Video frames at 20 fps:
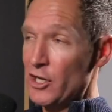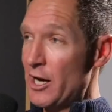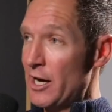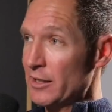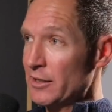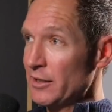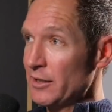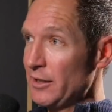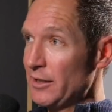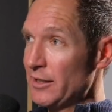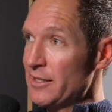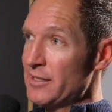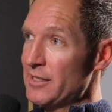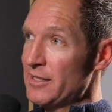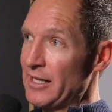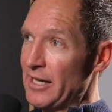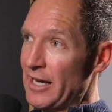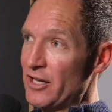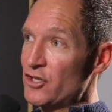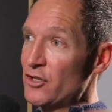talk to the
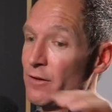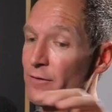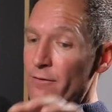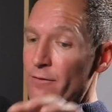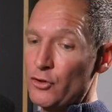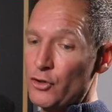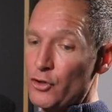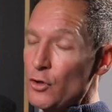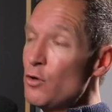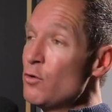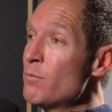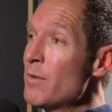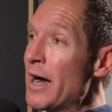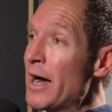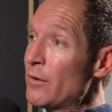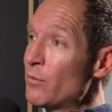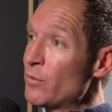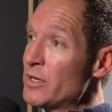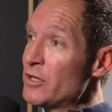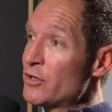listing agent, do
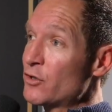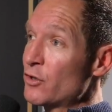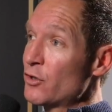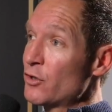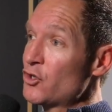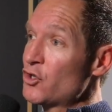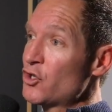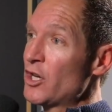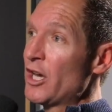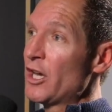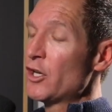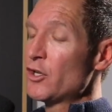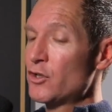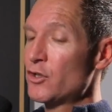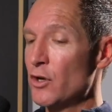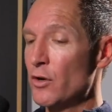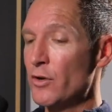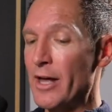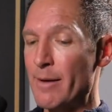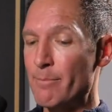my research
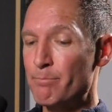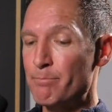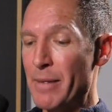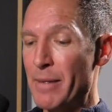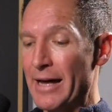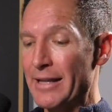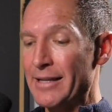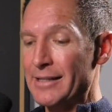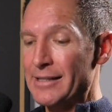so that by